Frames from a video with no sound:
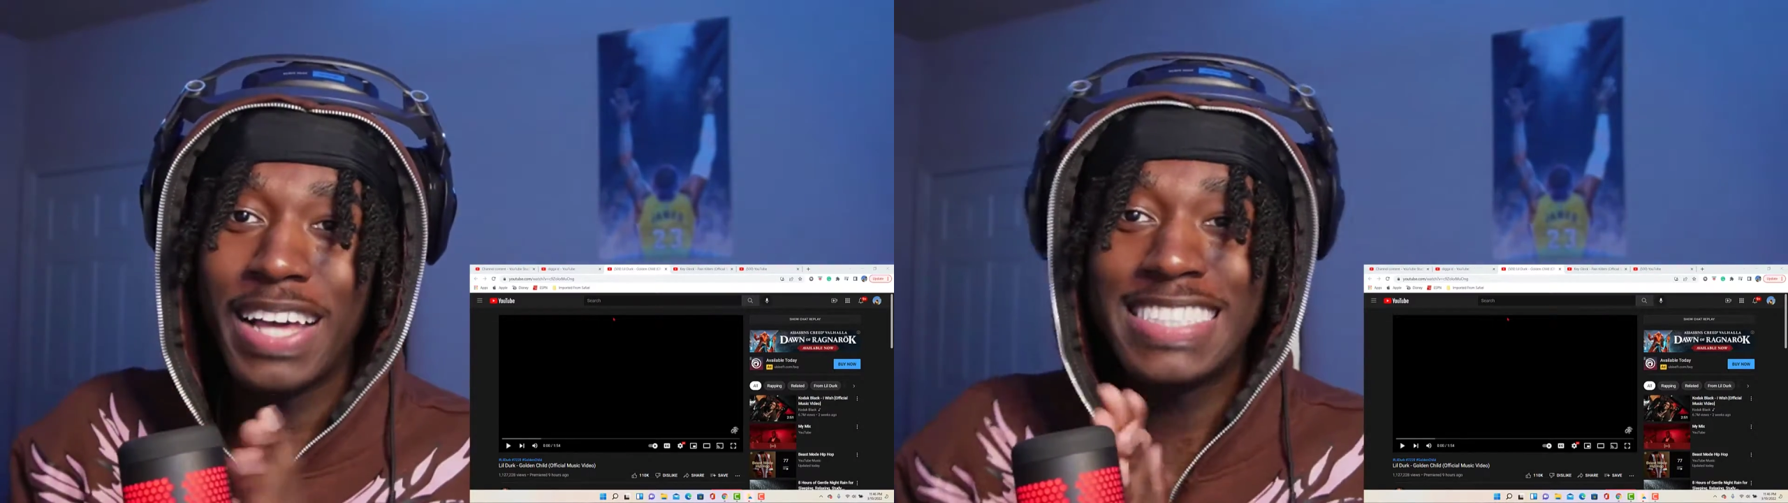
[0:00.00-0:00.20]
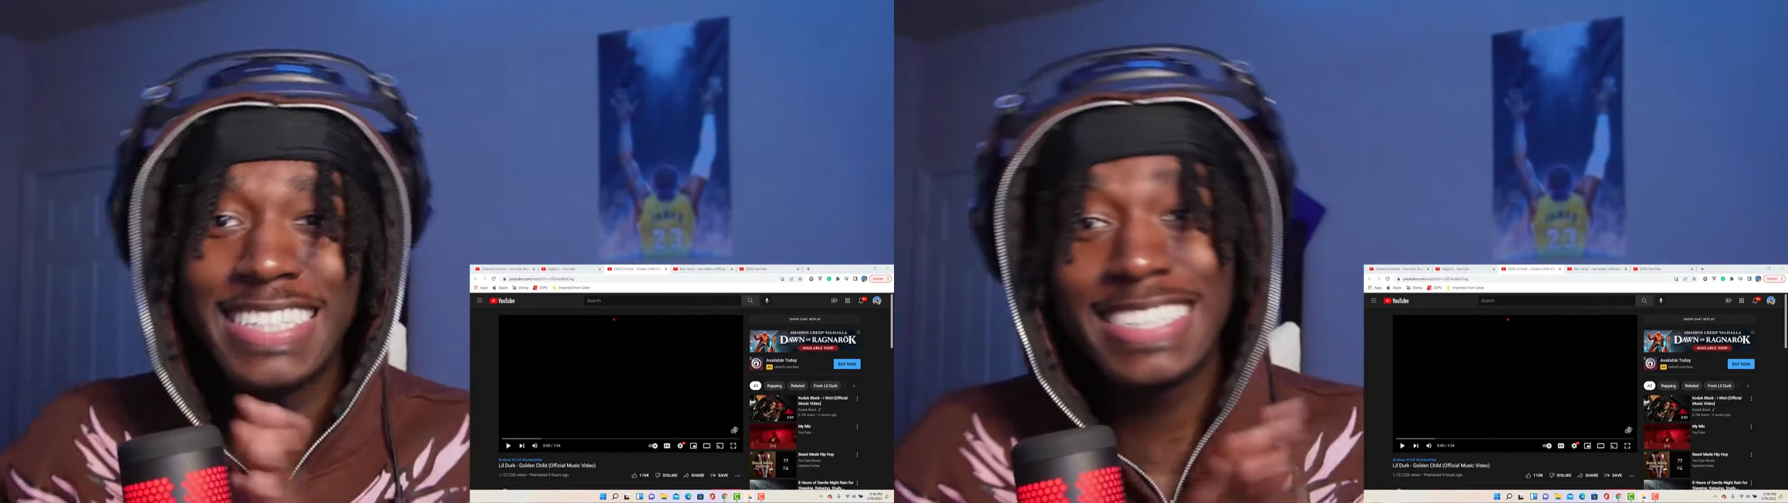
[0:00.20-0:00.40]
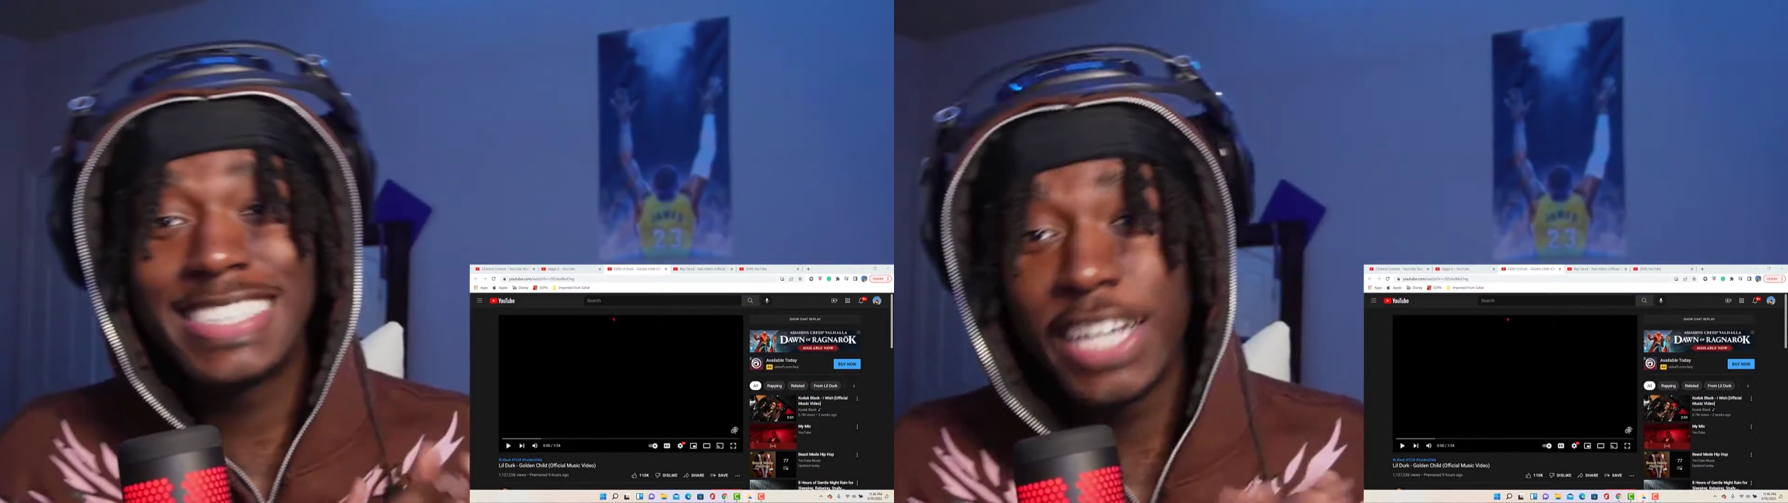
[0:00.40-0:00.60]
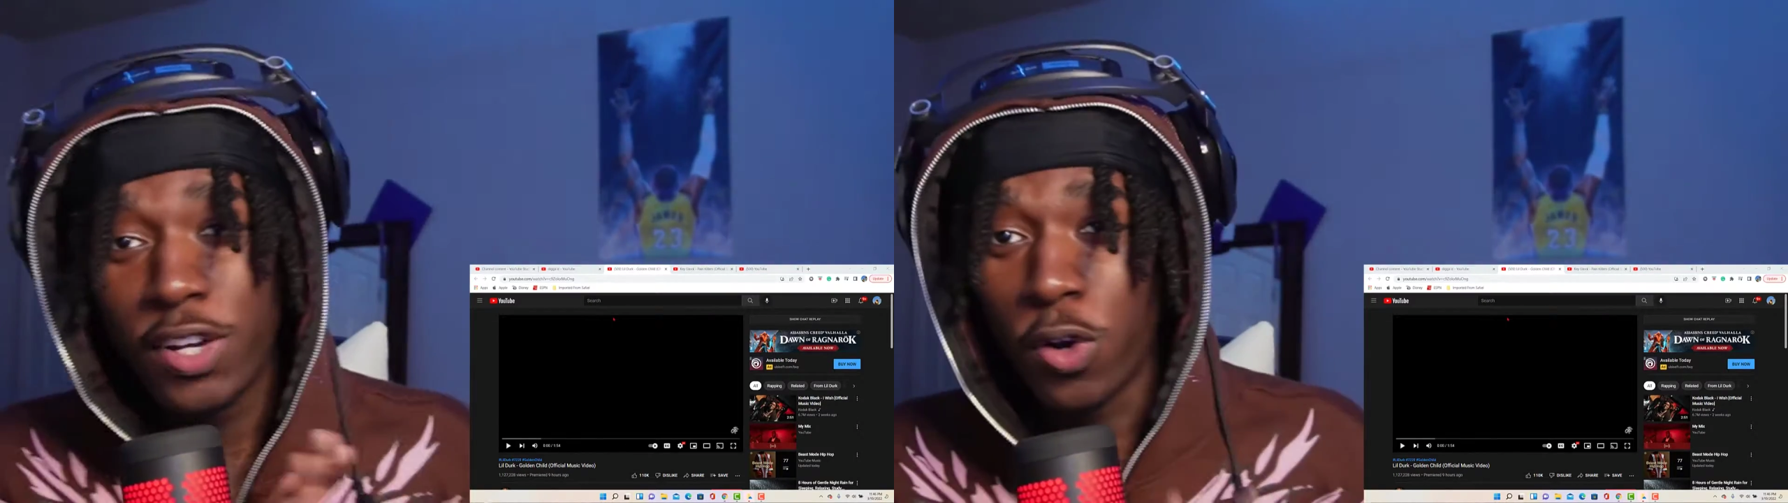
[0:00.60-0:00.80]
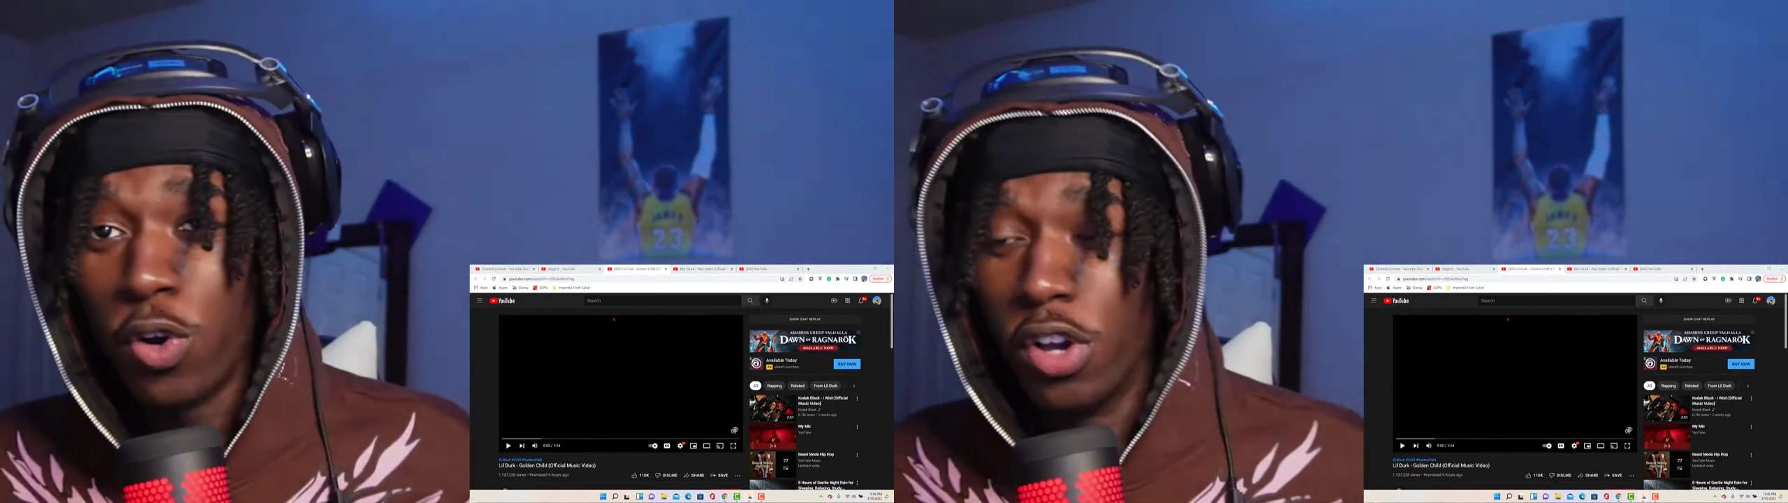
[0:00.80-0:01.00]
to the
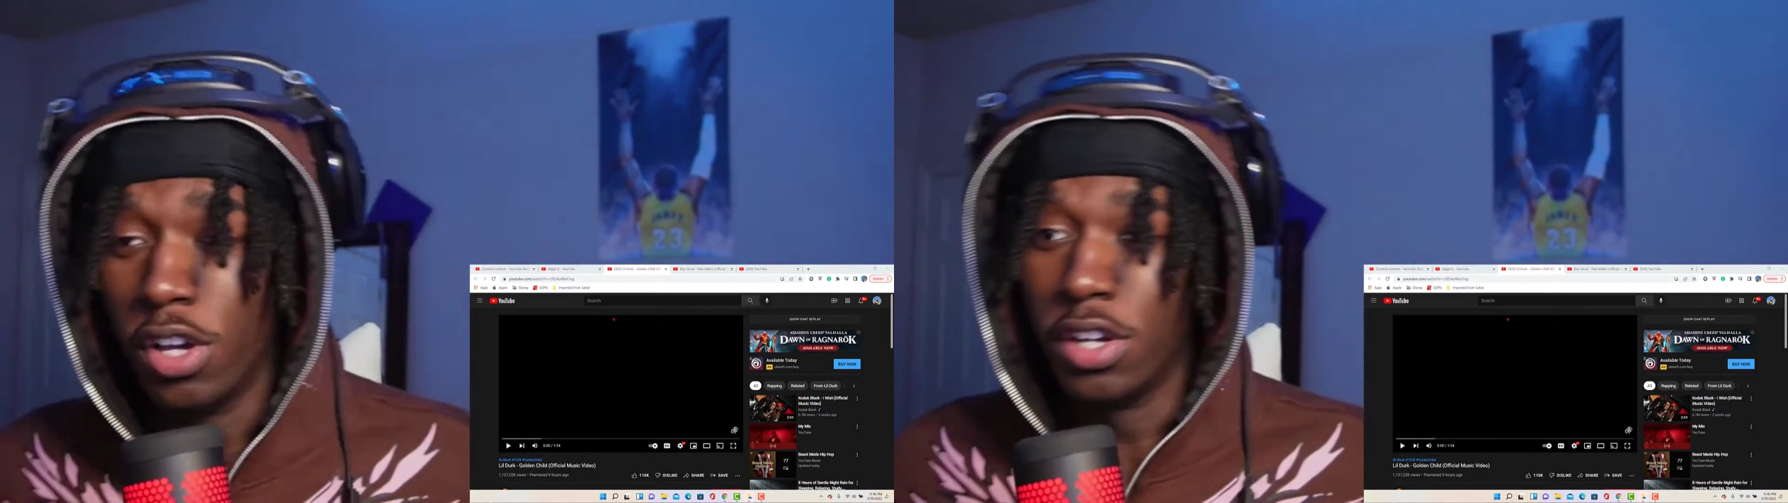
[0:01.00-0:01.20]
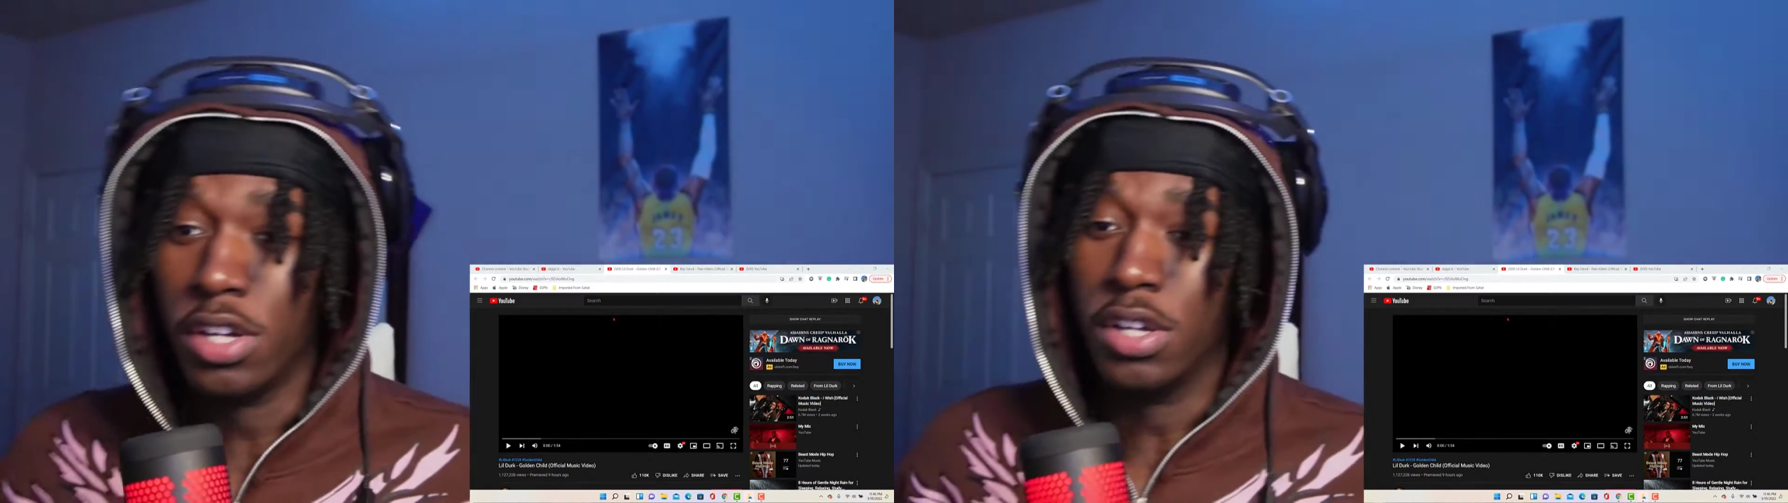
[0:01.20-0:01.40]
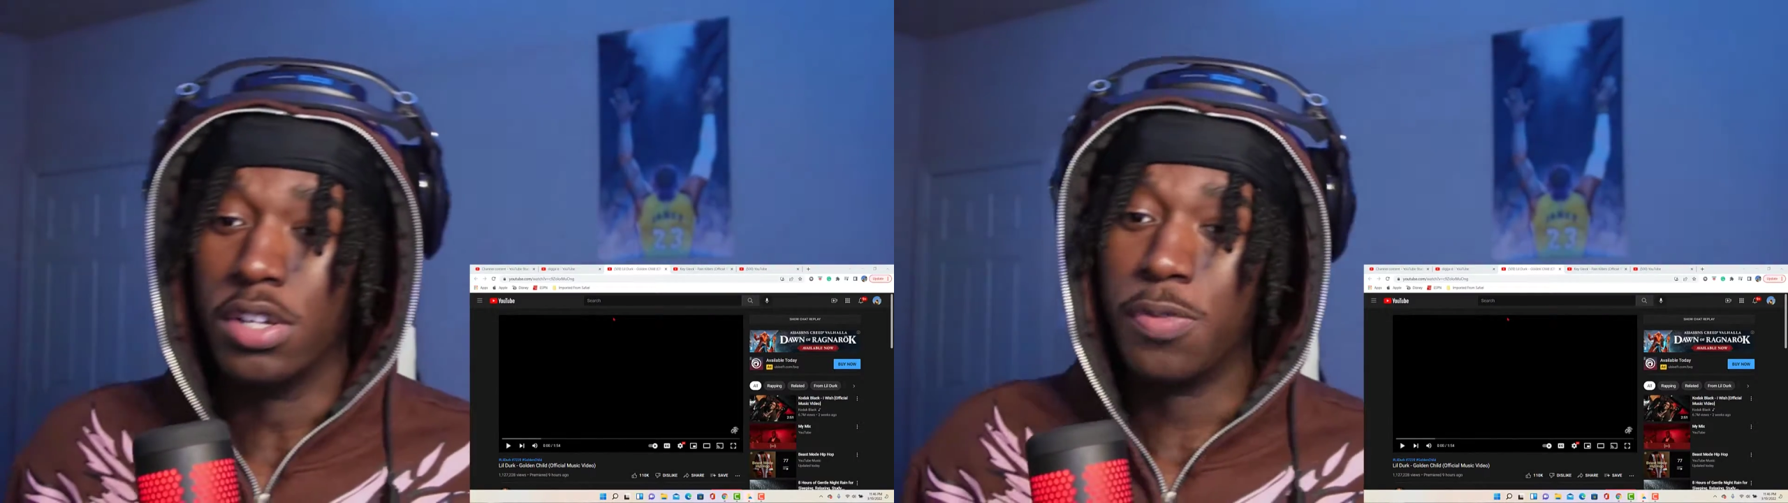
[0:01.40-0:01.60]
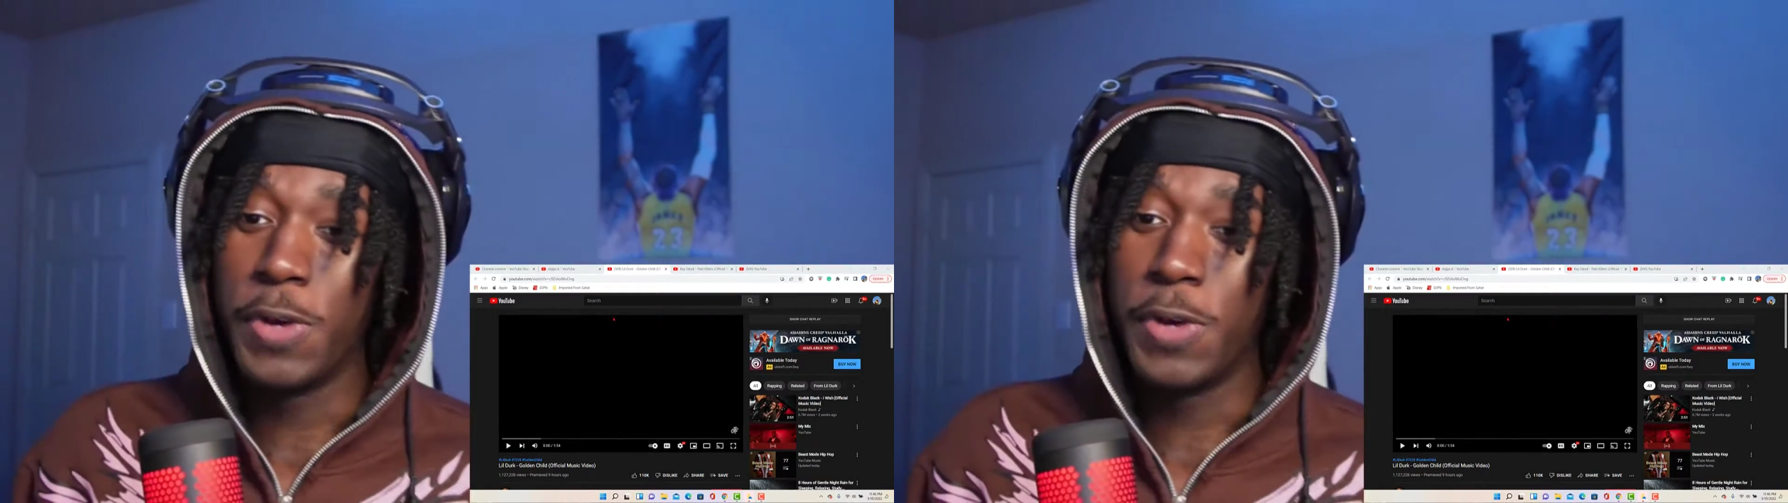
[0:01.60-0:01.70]
channel. We